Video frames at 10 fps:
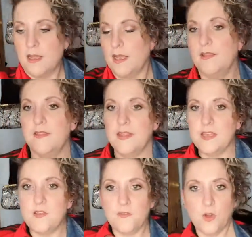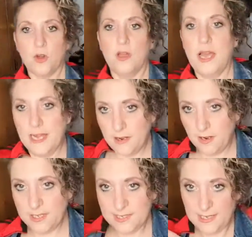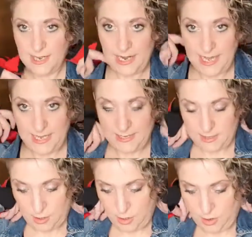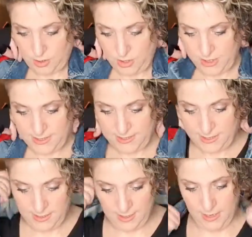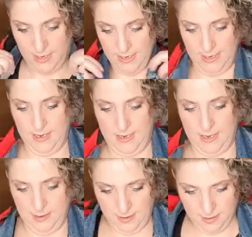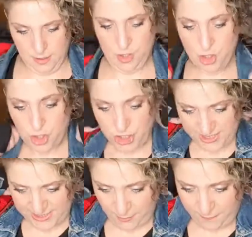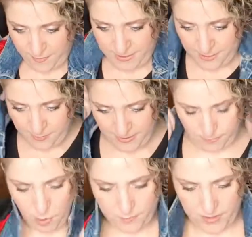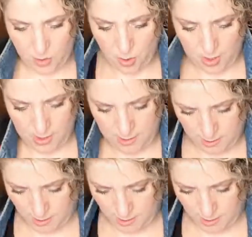And then there you've got a nice layered look. Just zhuzh yourself up a little bit, pop the collar,